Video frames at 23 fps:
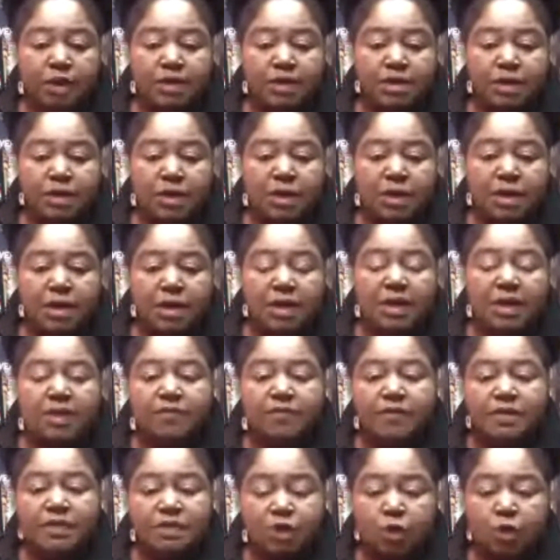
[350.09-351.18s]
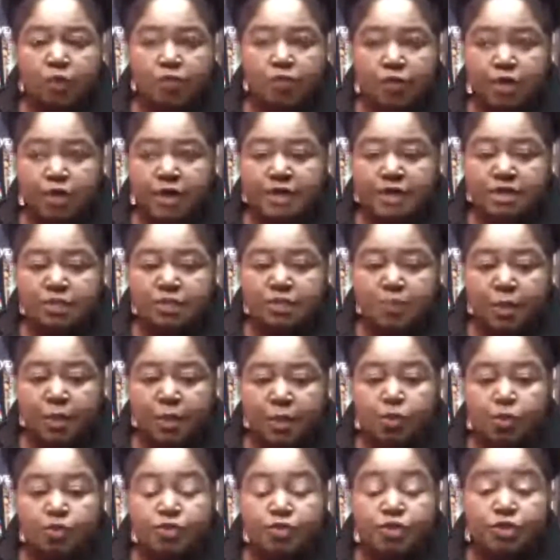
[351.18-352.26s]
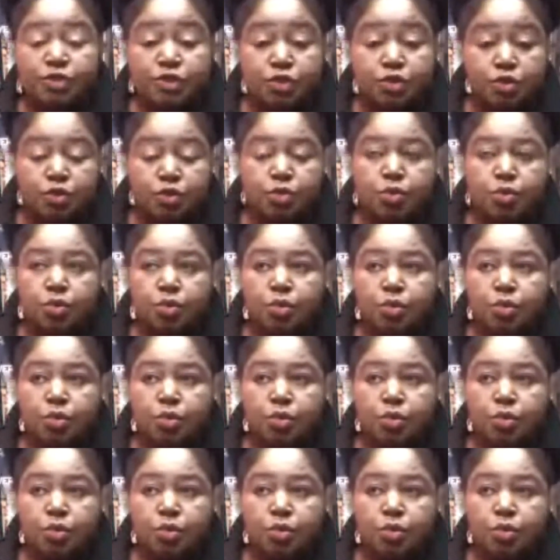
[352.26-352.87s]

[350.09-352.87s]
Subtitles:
if it's overexposed to